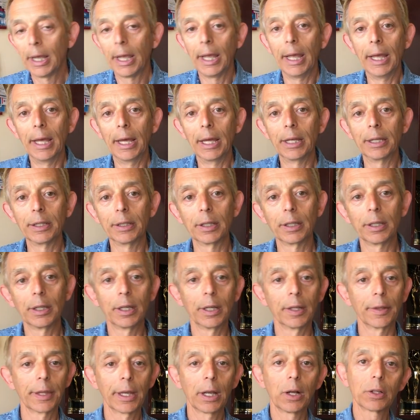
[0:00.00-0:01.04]
And
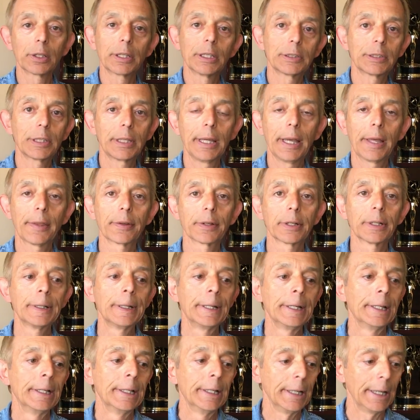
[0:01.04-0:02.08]
they all get together
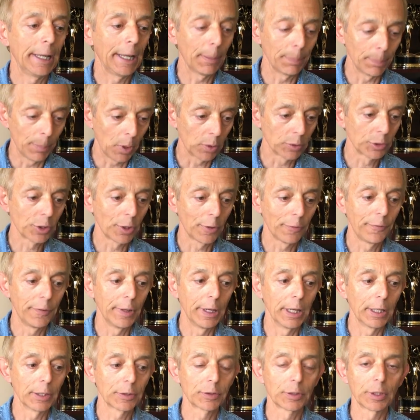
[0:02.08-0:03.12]
at Mojo
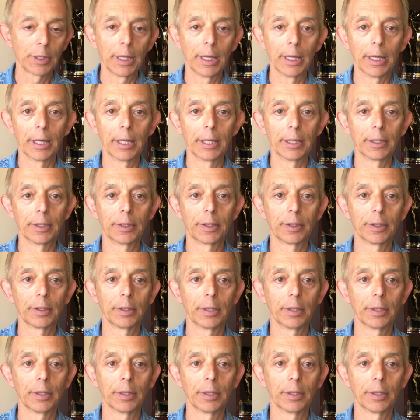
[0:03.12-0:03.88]
Fest and